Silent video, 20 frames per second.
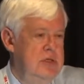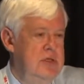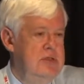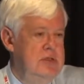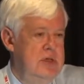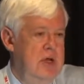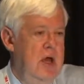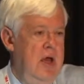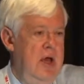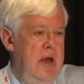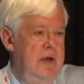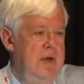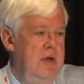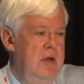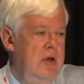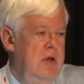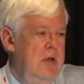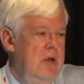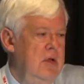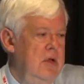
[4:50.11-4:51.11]
It's not
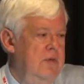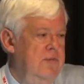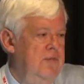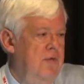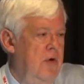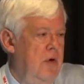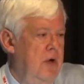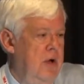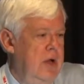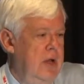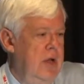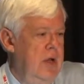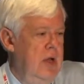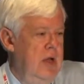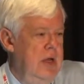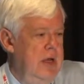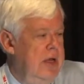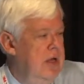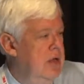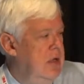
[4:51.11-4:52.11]
for
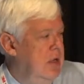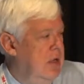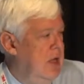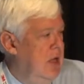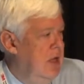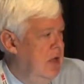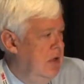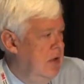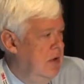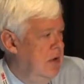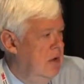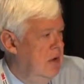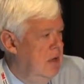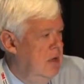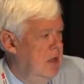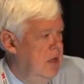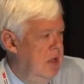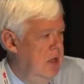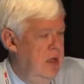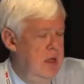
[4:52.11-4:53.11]
uh, indicator
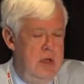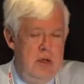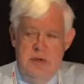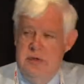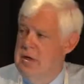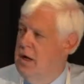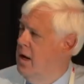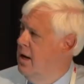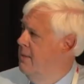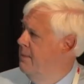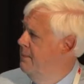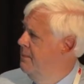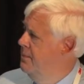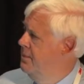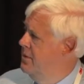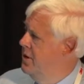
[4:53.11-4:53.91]
uh, type,